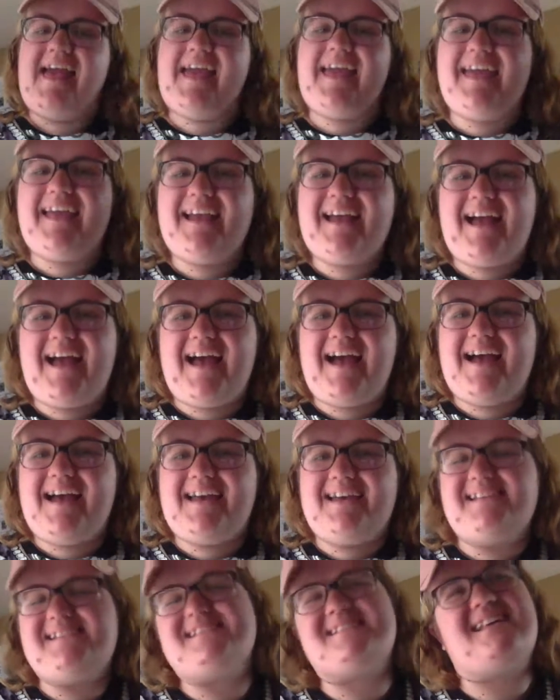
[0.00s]
Hey
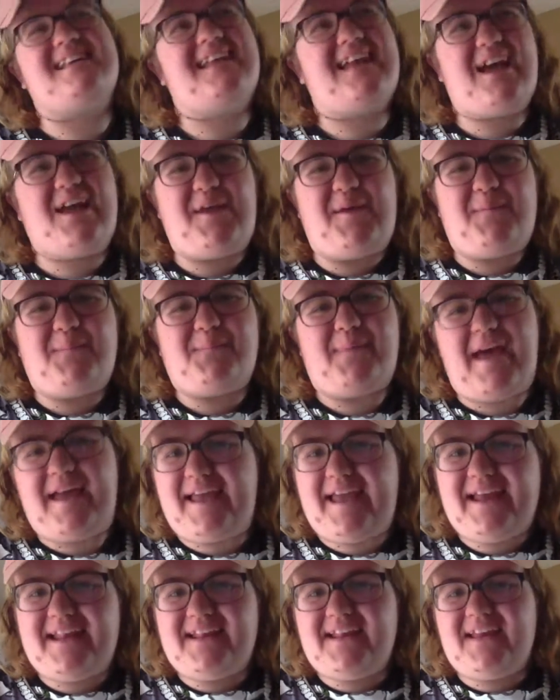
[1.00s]
guys, and I am
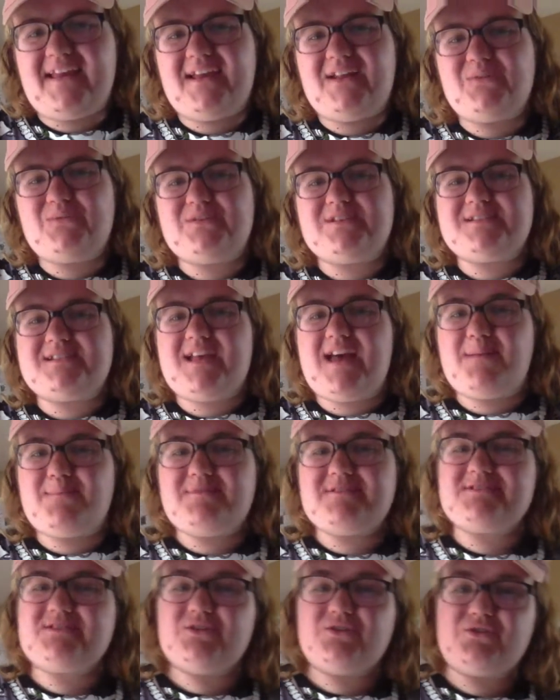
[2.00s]
back at it again with
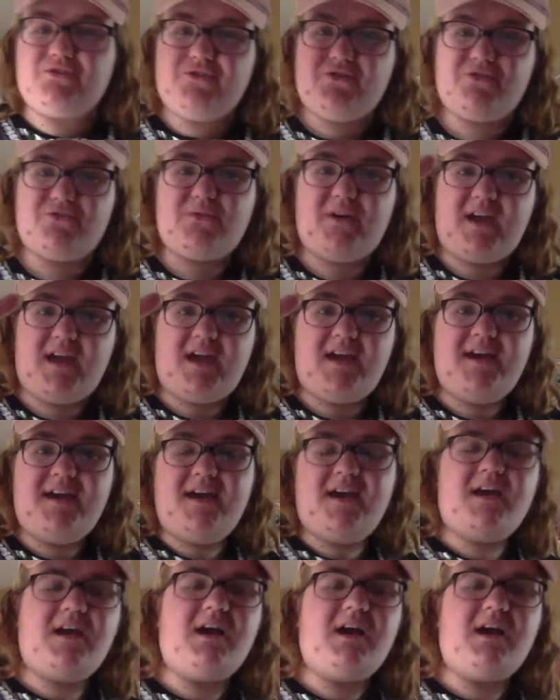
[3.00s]
episode 3